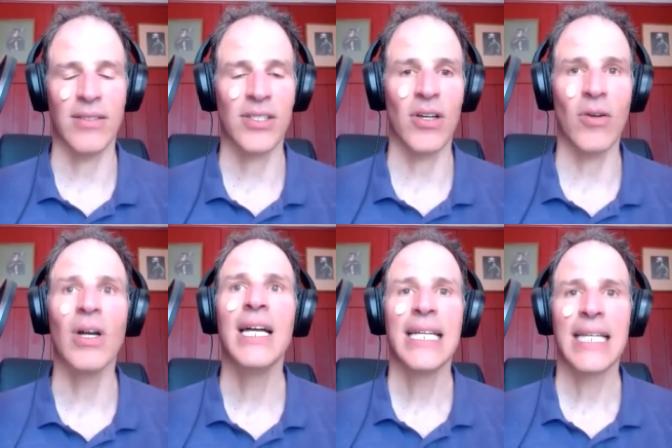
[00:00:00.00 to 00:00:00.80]
So
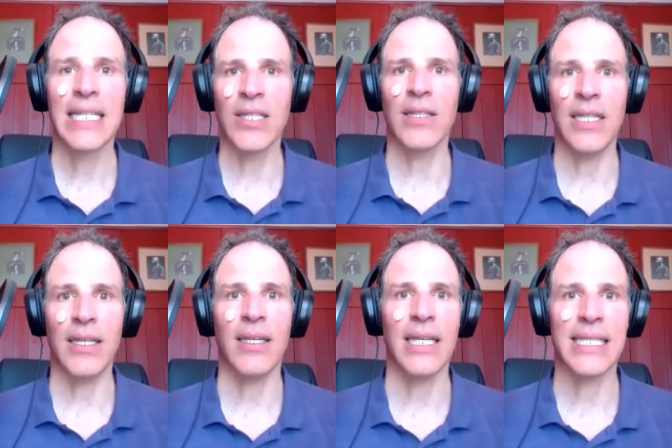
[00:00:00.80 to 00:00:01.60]

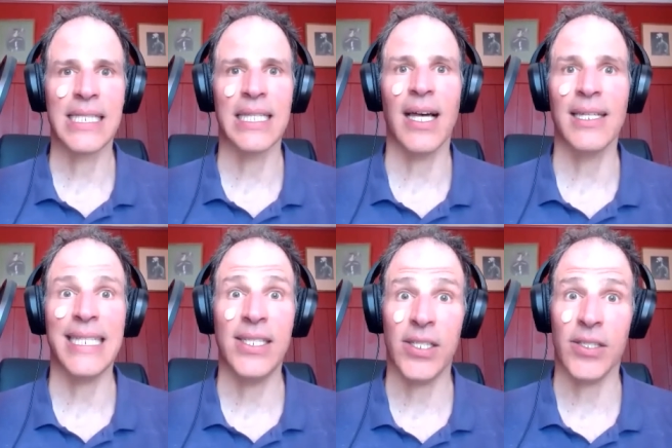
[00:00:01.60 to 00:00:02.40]
clearly, it's a lot
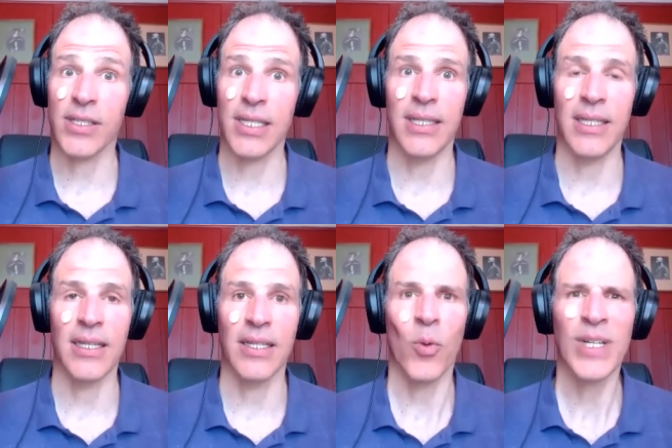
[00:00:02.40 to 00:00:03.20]
easier said than
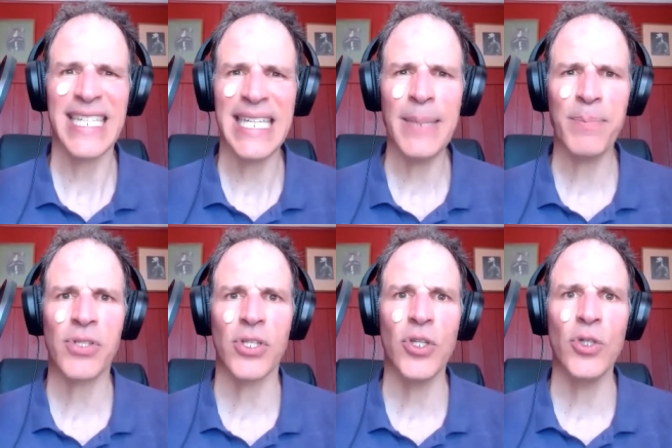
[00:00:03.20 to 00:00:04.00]
done. What
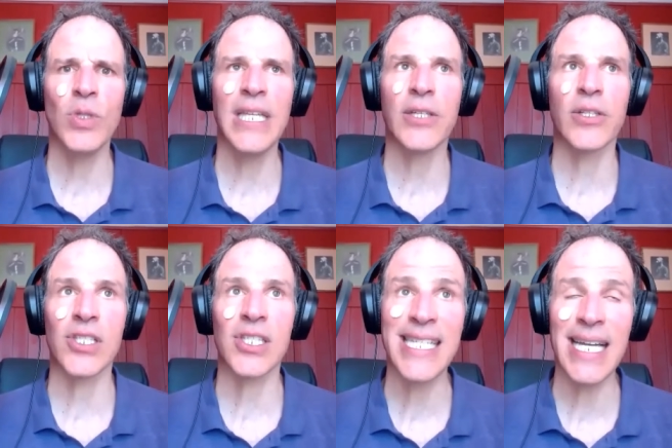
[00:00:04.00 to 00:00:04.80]
keeps new leaders
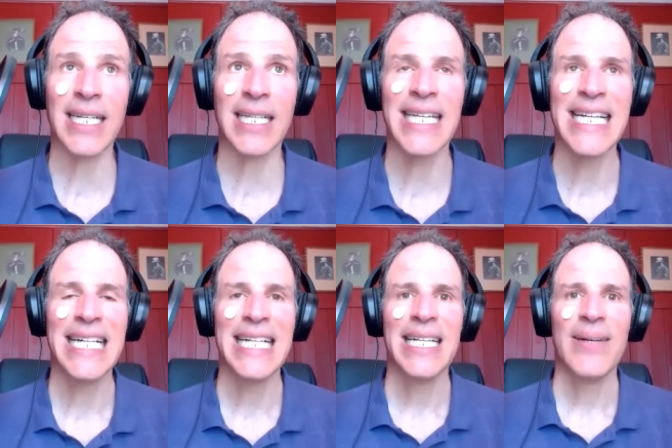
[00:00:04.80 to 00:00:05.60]
stuck
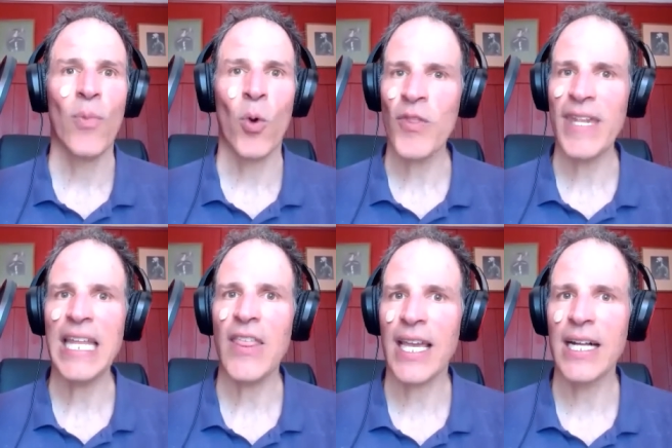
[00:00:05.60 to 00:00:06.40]
more than
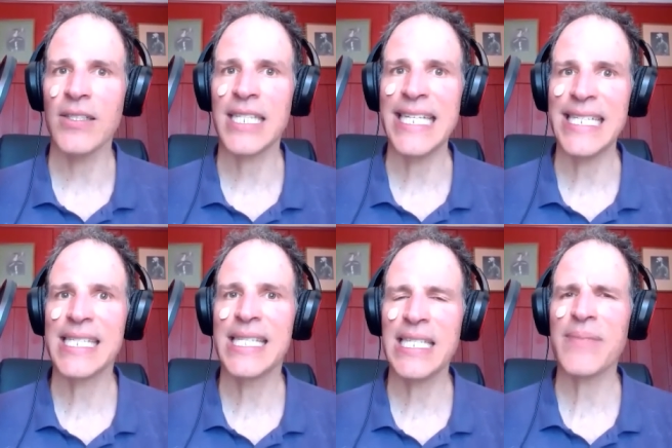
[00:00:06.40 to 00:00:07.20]
anything else
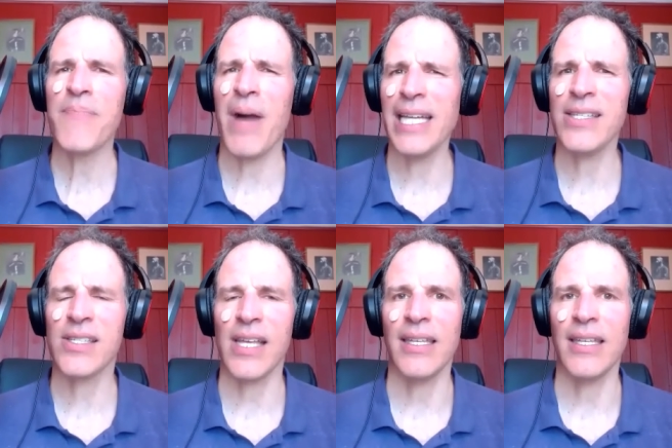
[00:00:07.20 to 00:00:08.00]
is this mindset.